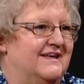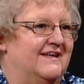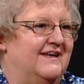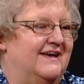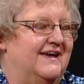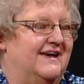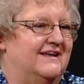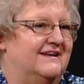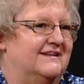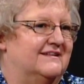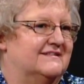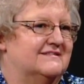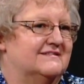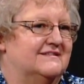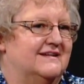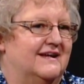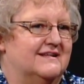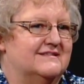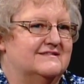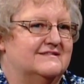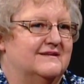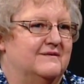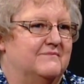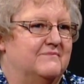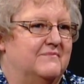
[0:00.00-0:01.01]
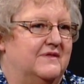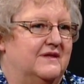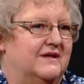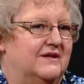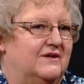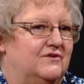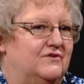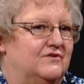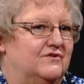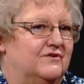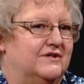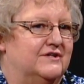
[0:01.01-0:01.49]
And it's not
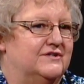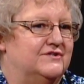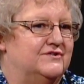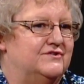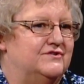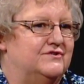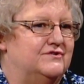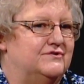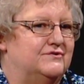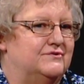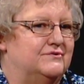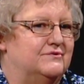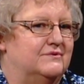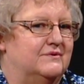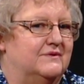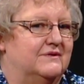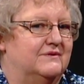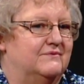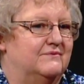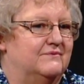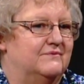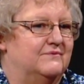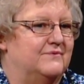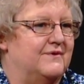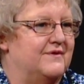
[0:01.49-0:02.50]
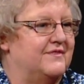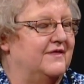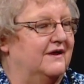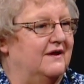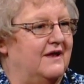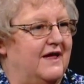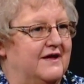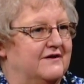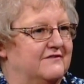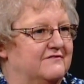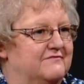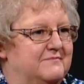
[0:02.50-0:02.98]
something you can do with a
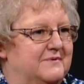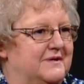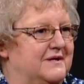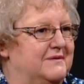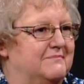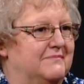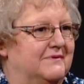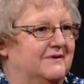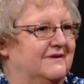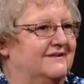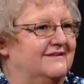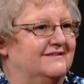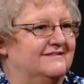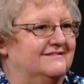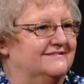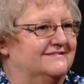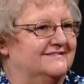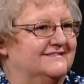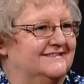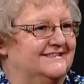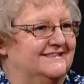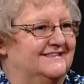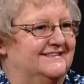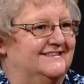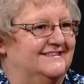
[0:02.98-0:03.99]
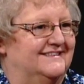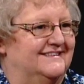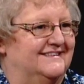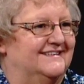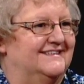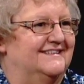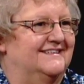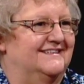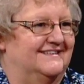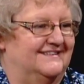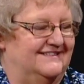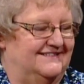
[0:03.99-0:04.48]
lot of people.
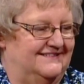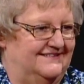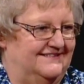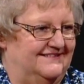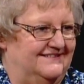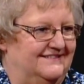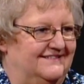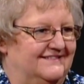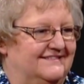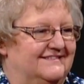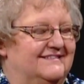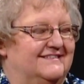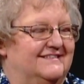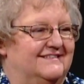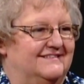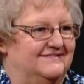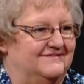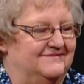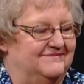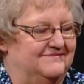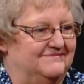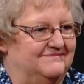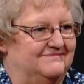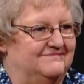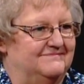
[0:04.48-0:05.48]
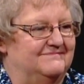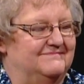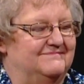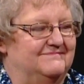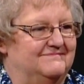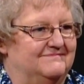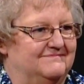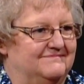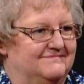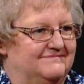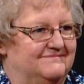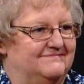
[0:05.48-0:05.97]
Right, right. You can't,
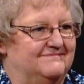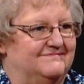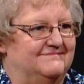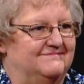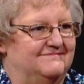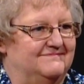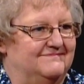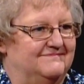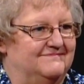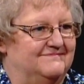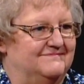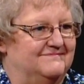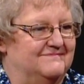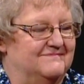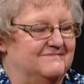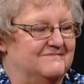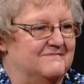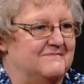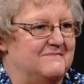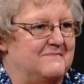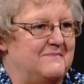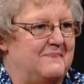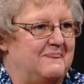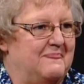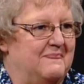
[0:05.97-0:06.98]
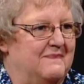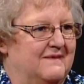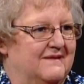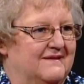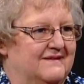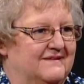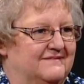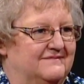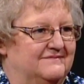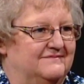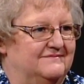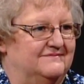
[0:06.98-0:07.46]
mm -hmm. well, most people
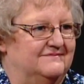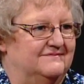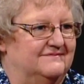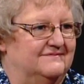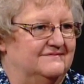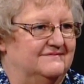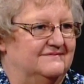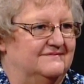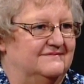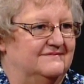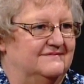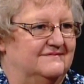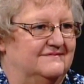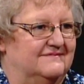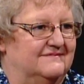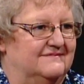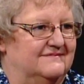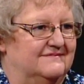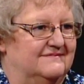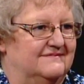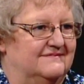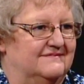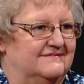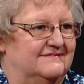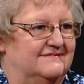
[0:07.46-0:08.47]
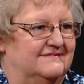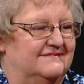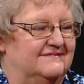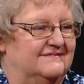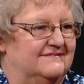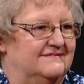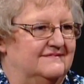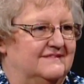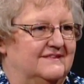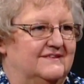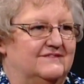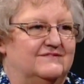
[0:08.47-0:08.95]
can't write in the midst of
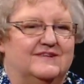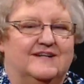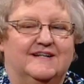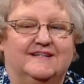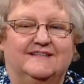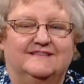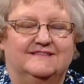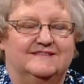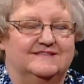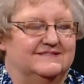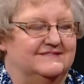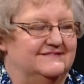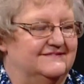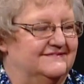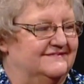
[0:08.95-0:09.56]
chaos. Right.